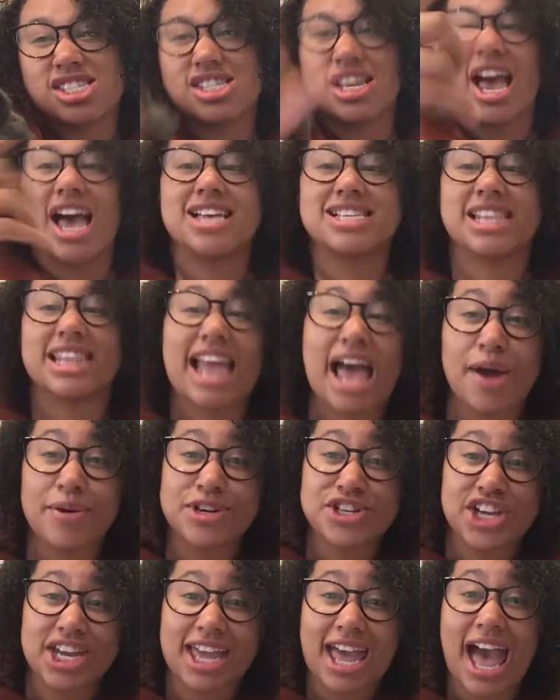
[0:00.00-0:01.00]
as loud
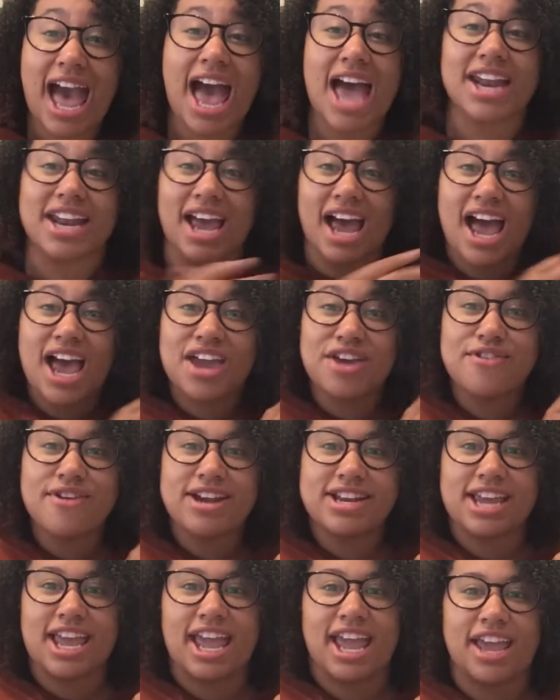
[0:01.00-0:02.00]
as you can. Are you
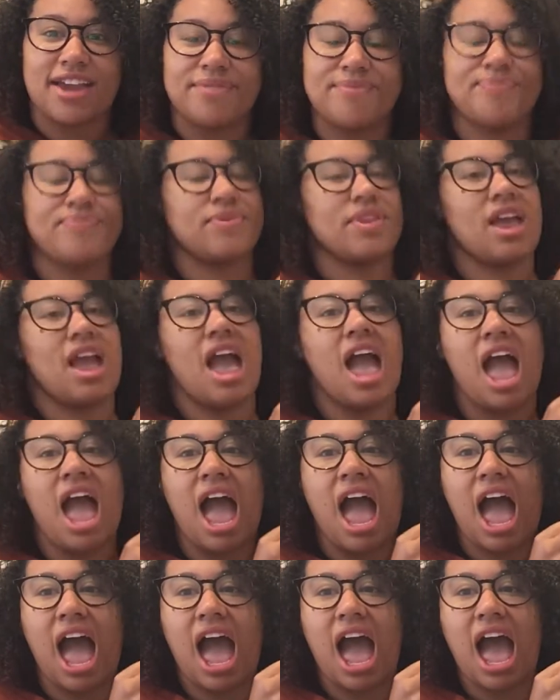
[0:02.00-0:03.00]
ready?
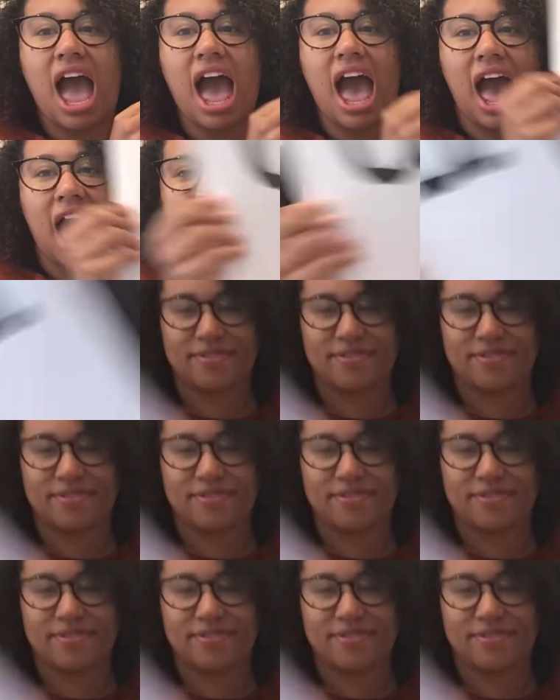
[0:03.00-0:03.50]
Ah.